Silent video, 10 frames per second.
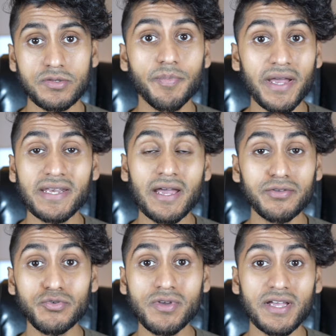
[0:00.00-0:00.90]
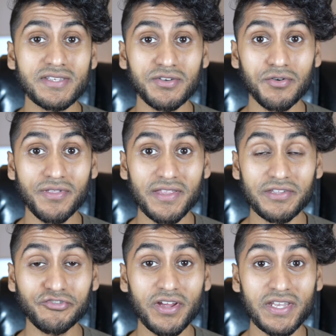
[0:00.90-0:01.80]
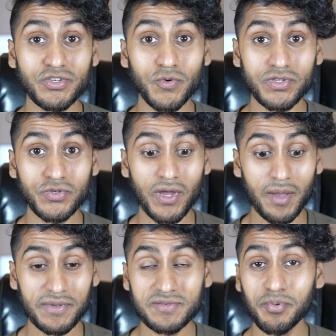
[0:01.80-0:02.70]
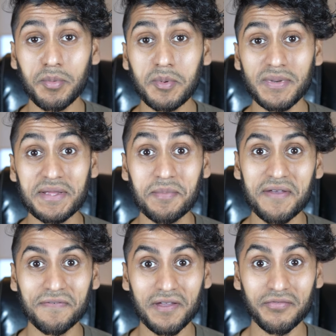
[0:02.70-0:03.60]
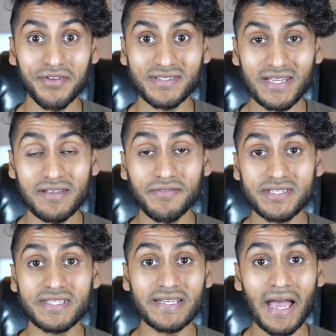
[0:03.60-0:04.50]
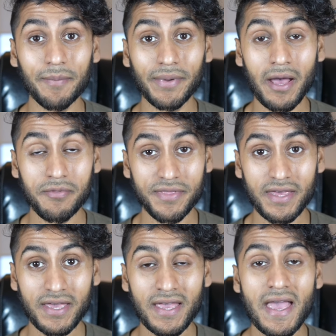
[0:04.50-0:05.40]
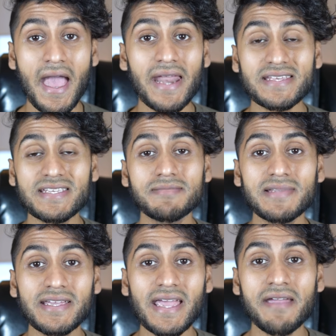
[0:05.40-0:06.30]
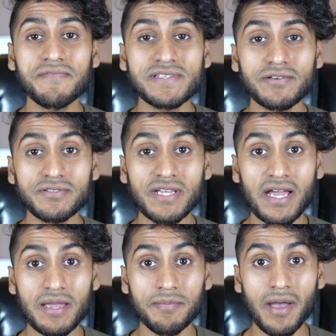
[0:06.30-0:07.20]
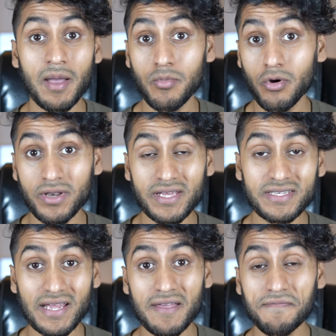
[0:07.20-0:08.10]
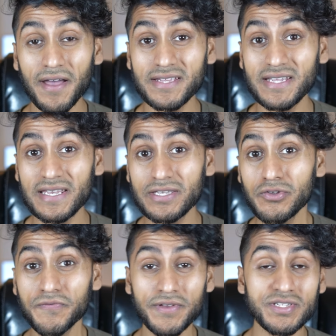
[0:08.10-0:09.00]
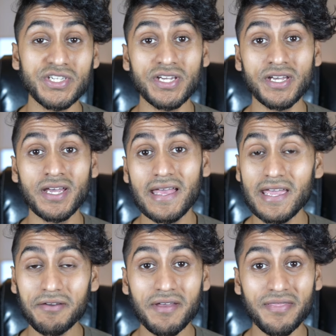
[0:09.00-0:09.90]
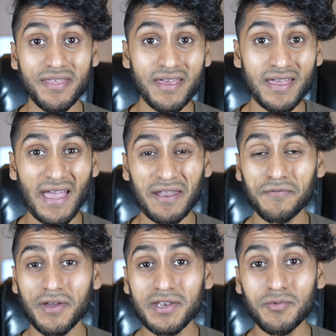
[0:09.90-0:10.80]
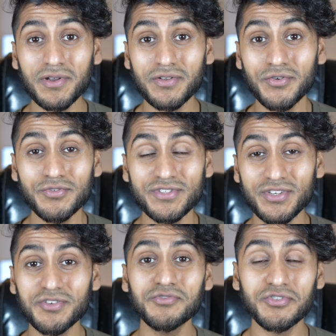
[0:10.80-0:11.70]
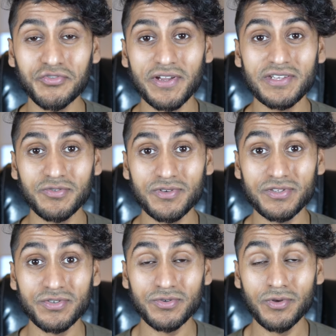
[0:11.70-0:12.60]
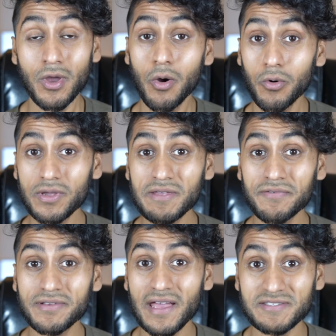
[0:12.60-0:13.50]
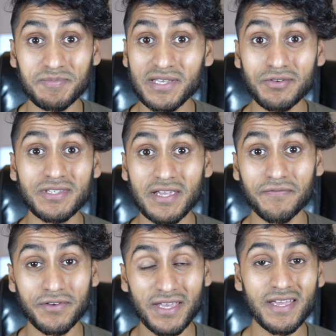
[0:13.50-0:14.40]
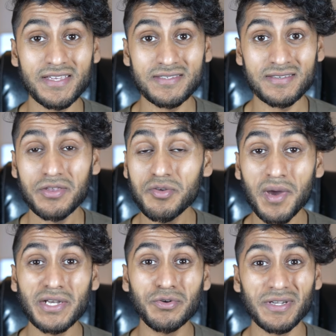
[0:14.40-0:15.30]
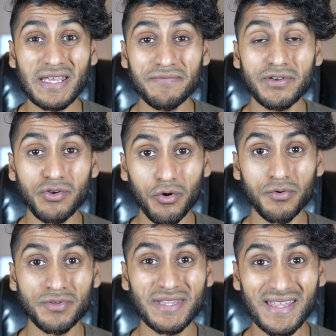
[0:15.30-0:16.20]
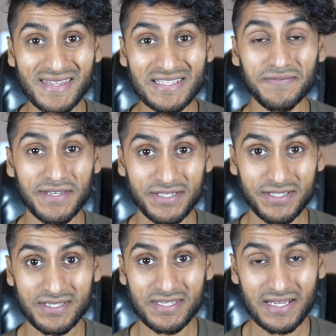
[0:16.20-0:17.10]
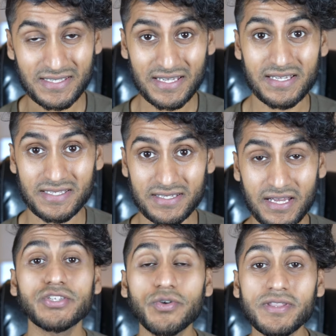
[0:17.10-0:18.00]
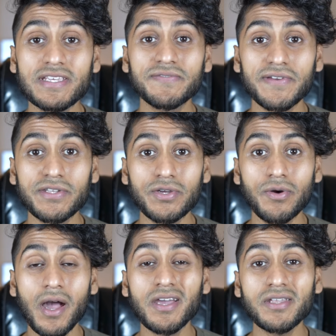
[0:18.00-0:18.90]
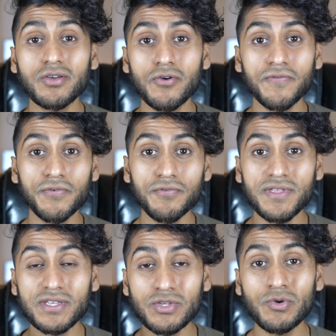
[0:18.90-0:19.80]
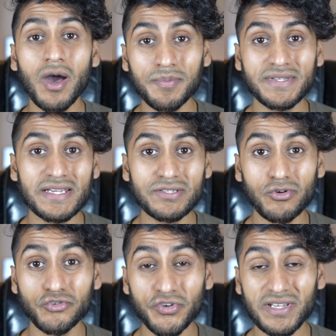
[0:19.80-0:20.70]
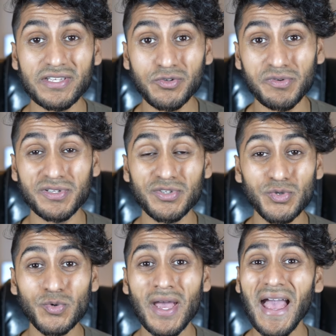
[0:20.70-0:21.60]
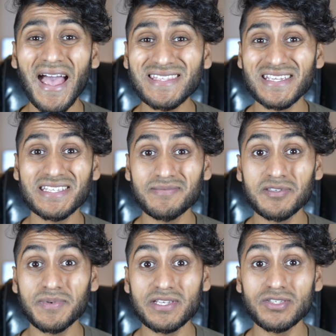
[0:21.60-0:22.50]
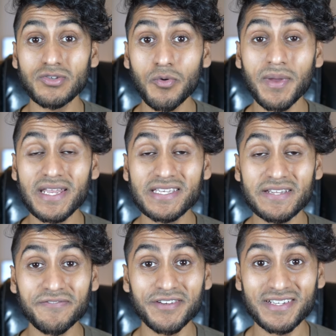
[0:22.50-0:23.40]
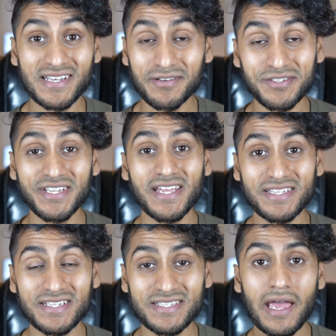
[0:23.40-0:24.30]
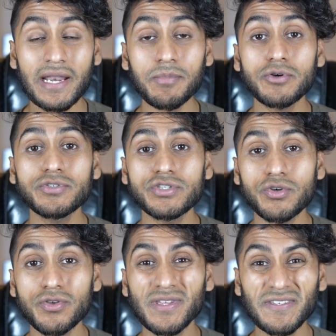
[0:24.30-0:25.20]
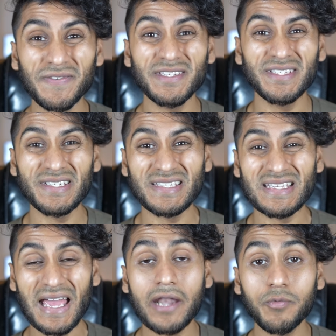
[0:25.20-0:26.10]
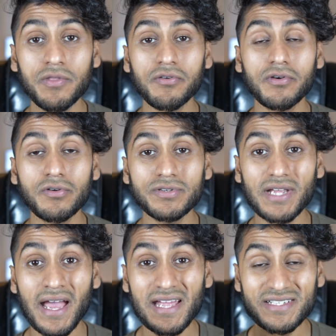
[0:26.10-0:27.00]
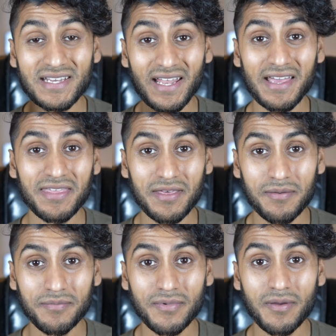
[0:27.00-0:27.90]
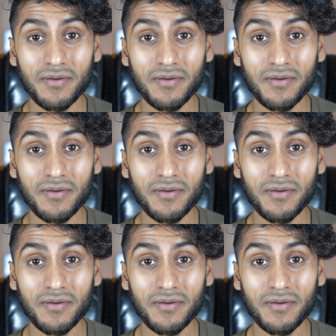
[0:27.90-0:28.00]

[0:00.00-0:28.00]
So by now you guys know that the Trading 212 app is probably my favorite investing app out there. And it seems like every single time I'm on it, I find a new feature here and there. And for anyone who's new to Trading 212 or even has been using it for years, you might not even know that these features exist. So in this video, I'm gonna go through the new update on Trading 212 as there seems to be so many different little changes. And I'm going to show you these features and whether or not I actually like them